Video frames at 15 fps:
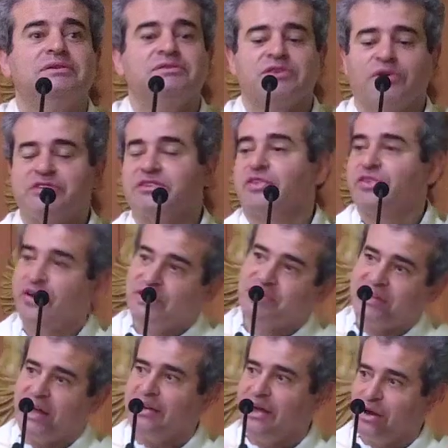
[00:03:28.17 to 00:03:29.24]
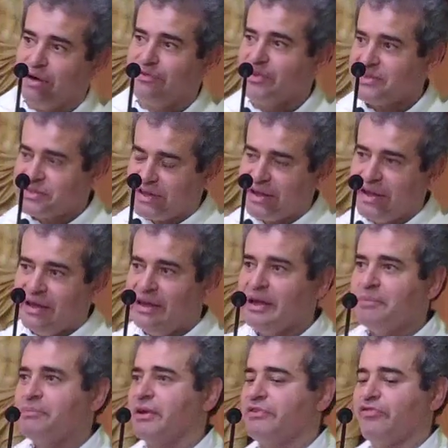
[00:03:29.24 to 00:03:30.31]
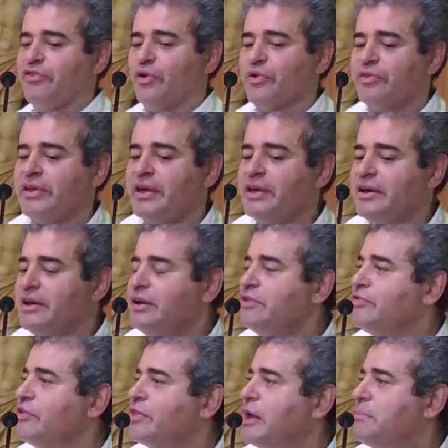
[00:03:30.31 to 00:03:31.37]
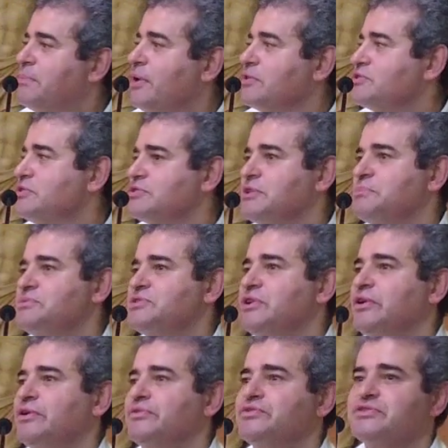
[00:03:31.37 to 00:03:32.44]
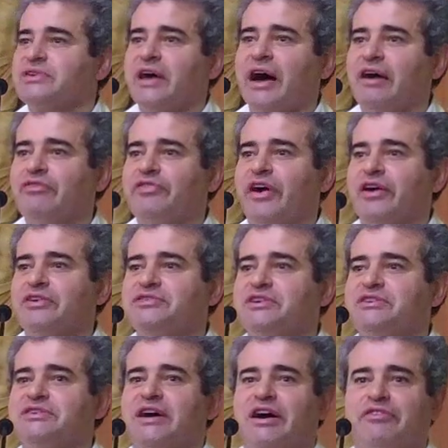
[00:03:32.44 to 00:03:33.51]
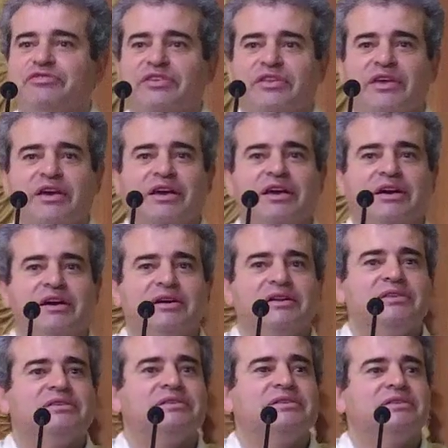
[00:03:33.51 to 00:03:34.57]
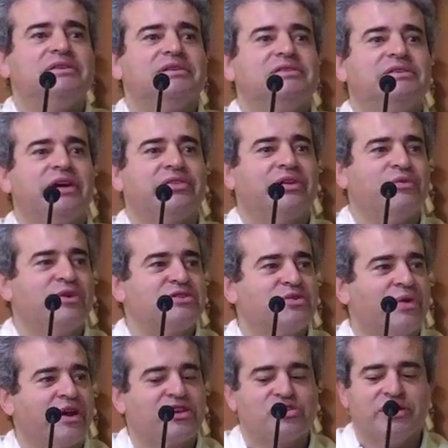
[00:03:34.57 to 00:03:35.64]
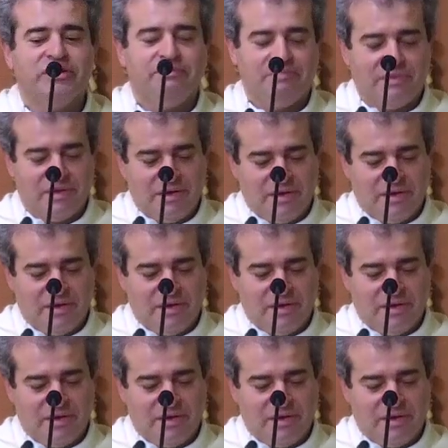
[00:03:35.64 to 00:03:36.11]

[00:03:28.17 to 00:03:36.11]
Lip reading: So it's the third Sunday, obviously, but for the apostles themselves, how far is this after the death and resurrection?